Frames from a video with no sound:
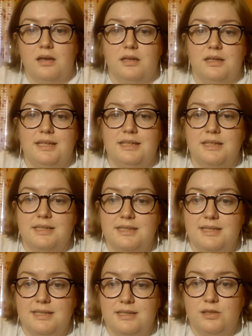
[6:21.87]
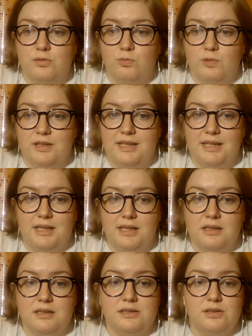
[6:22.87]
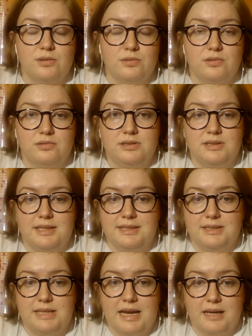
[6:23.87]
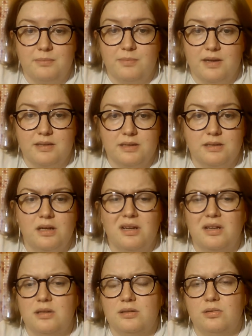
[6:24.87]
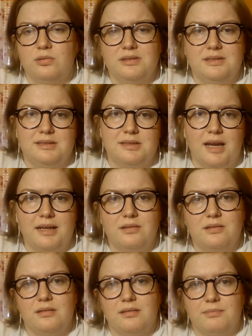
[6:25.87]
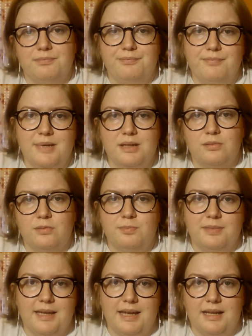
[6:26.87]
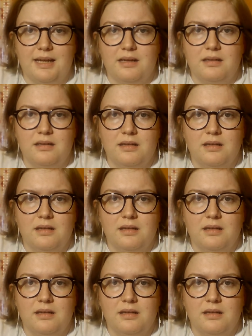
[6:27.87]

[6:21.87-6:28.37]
He does this when he consoles his dying mother towards, the beginning